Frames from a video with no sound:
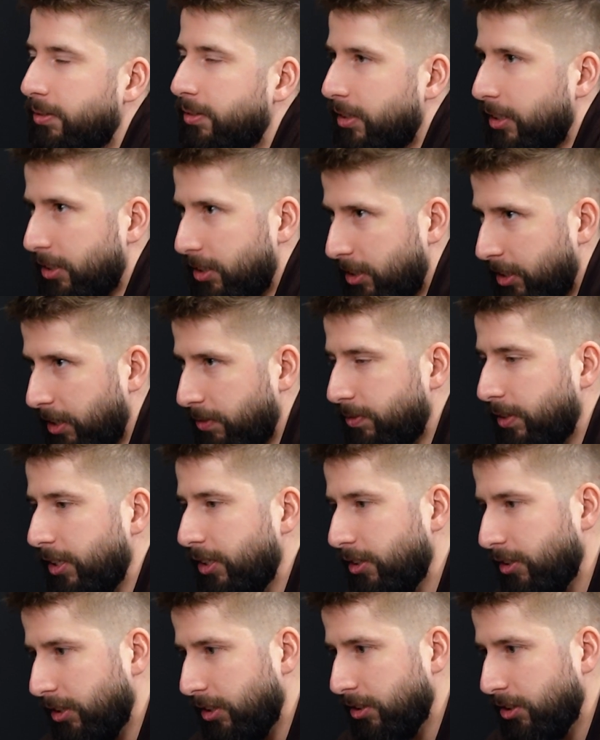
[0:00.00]
The stuff that
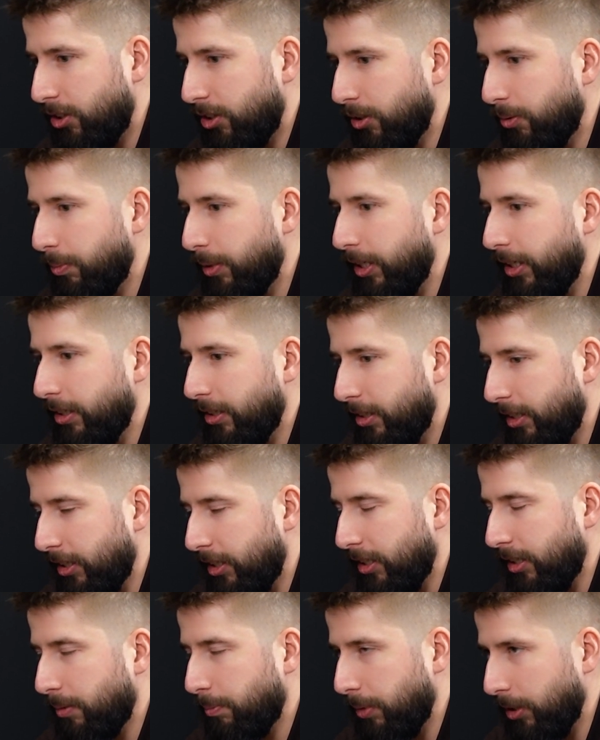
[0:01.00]
you're consuming,
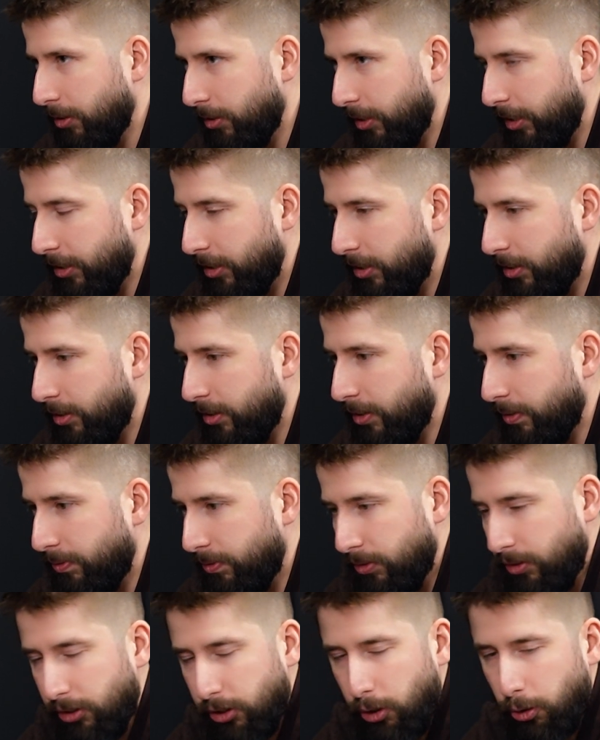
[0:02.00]
thinking about like the
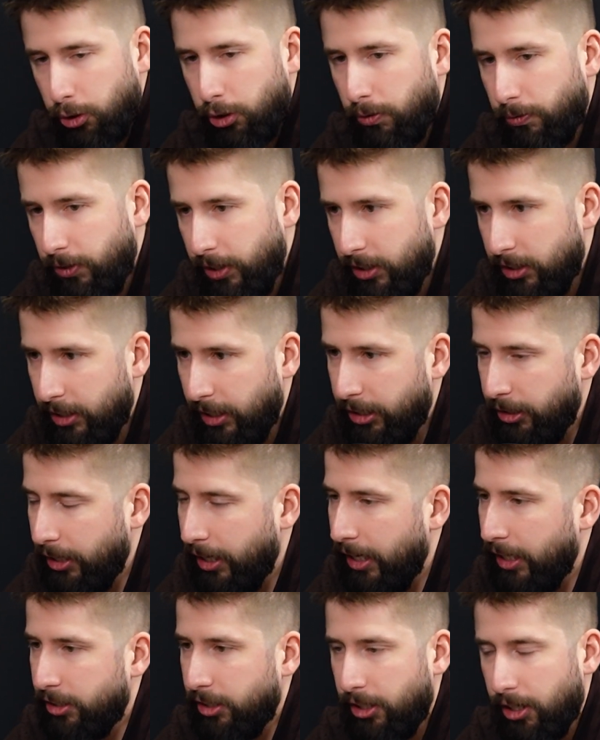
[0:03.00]
social feeds that you
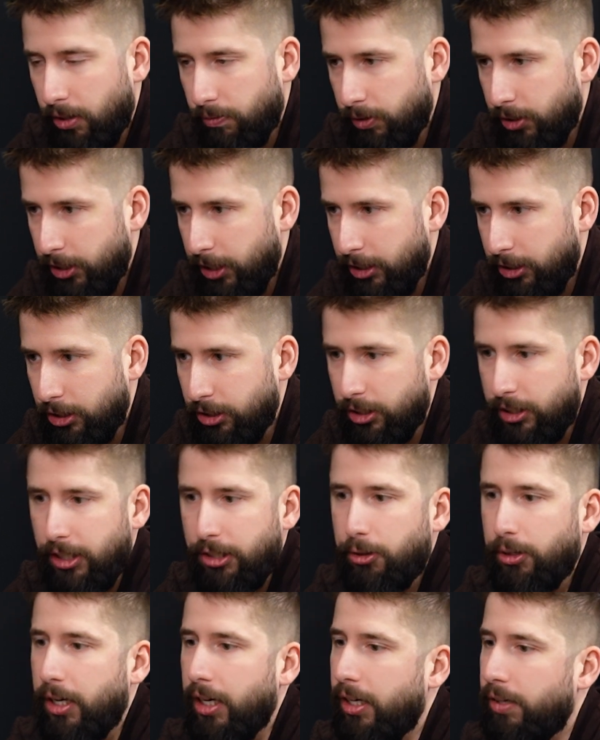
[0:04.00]
had, the conversations that
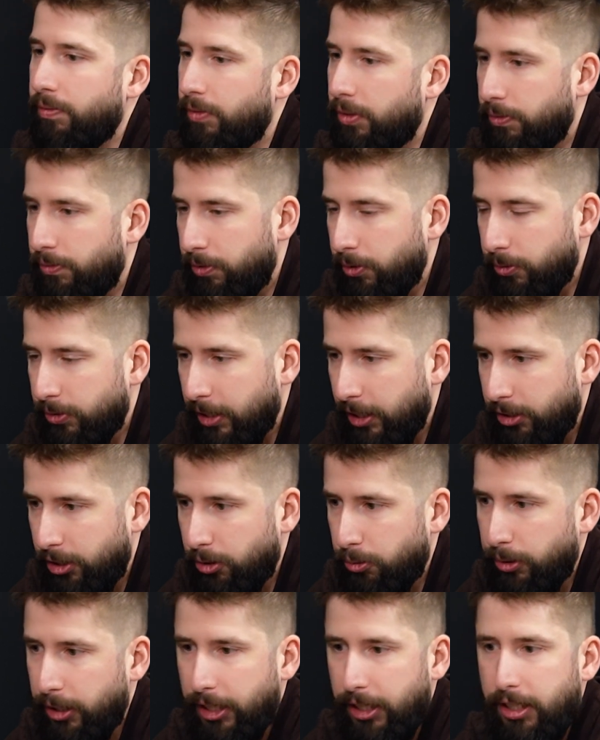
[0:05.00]
you have, the food that
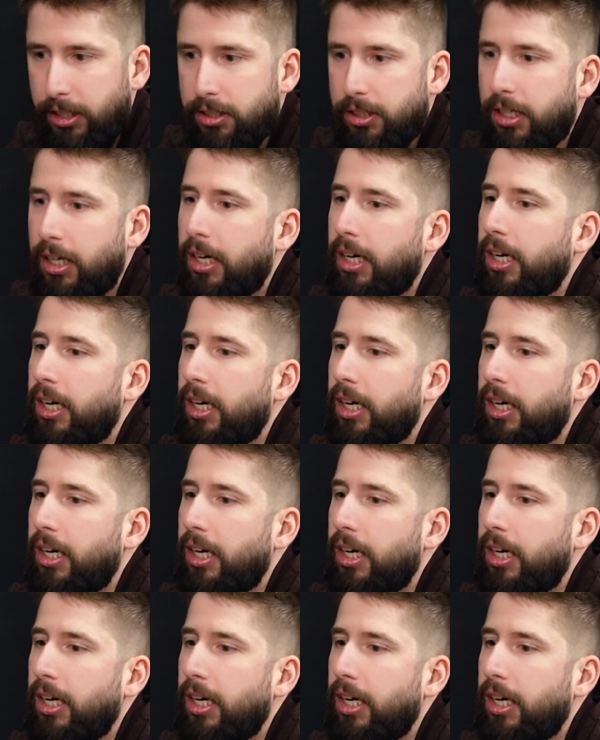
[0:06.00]
you eat,